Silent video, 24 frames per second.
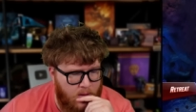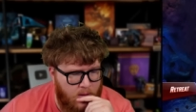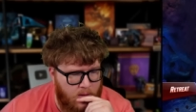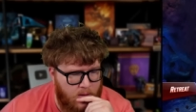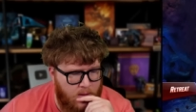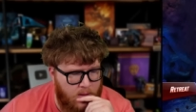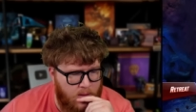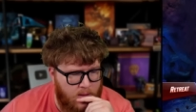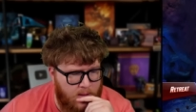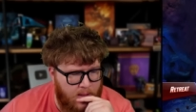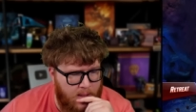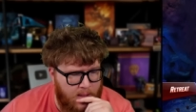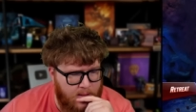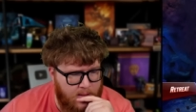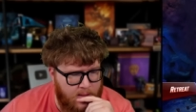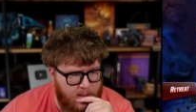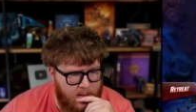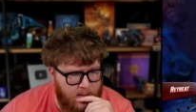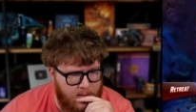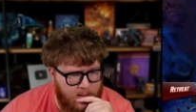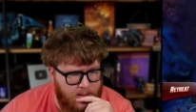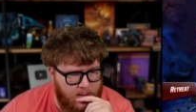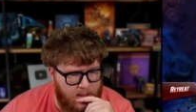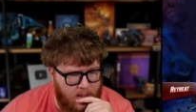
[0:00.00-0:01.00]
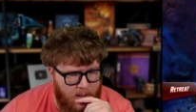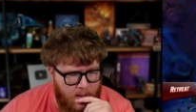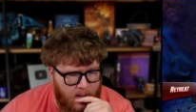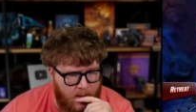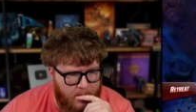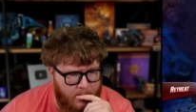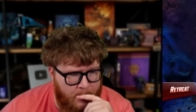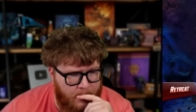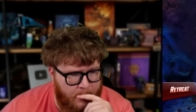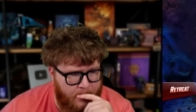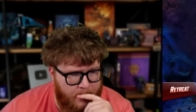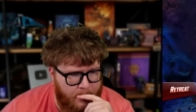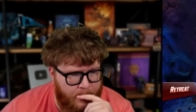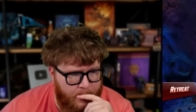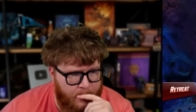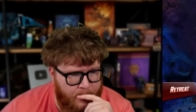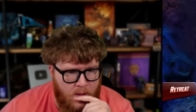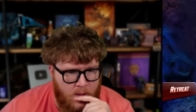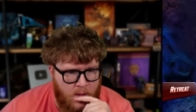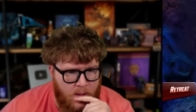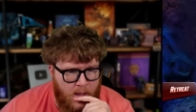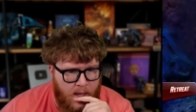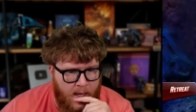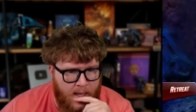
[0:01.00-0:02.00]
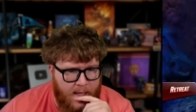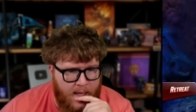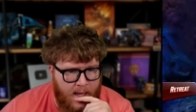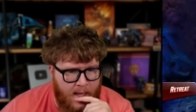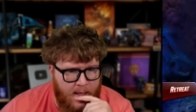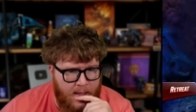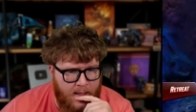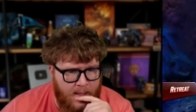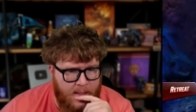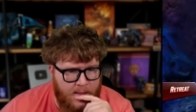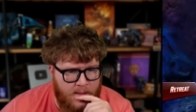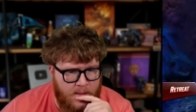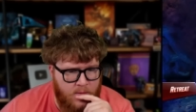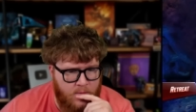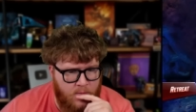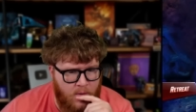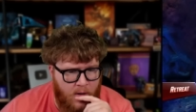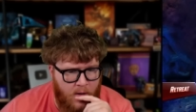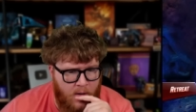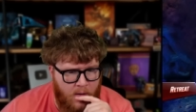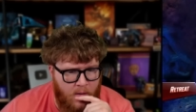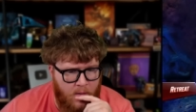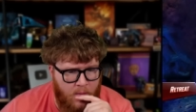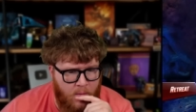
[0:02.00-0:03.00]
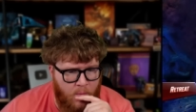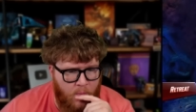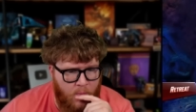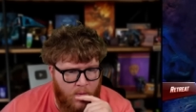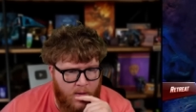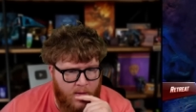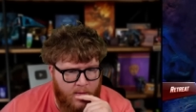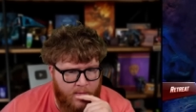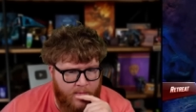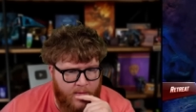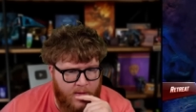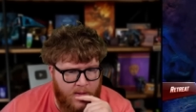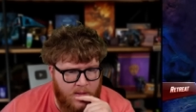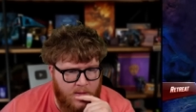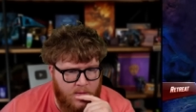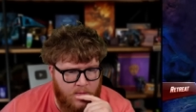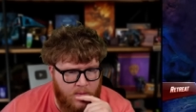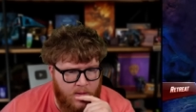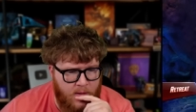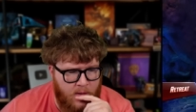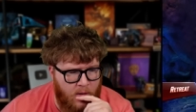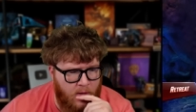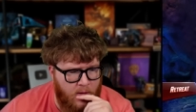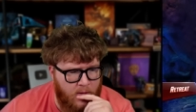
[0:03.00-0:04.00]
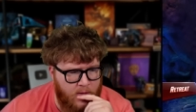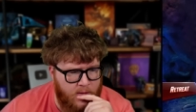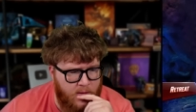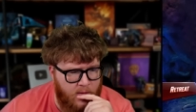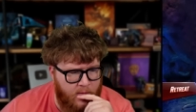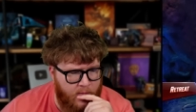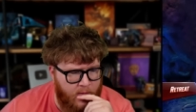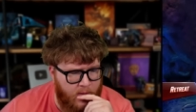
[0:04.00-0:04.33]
Just lets us. Um, I kind of need to draw one of these three cards though.